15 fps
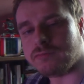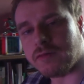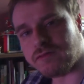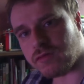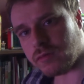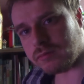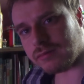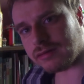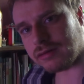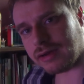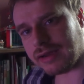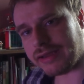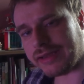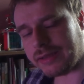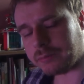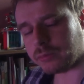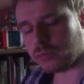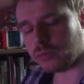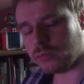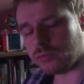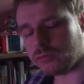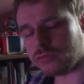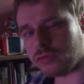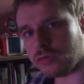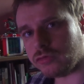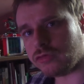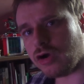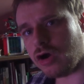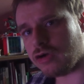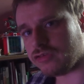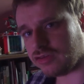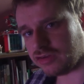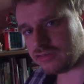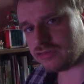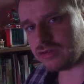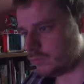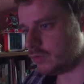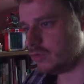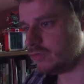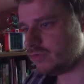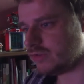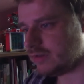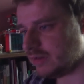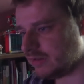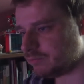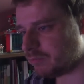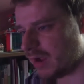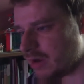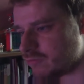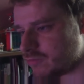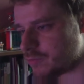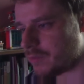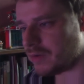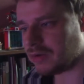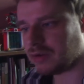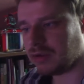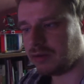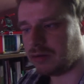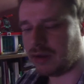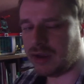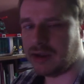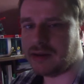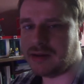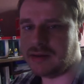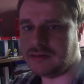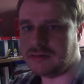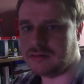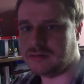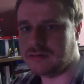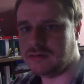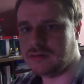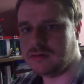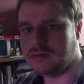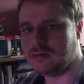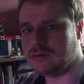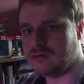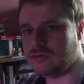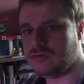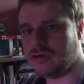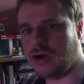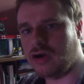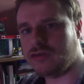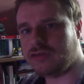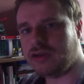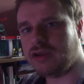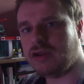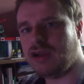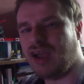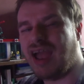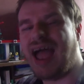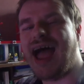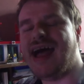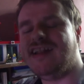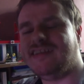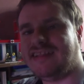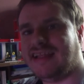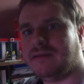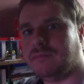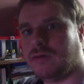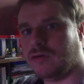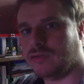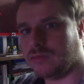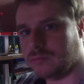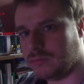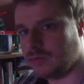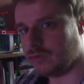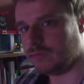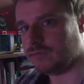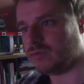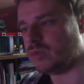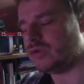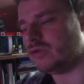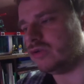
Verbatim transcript: before I'm able to charge it. Using this battery pack, I, I can charge it as I'm on the move, which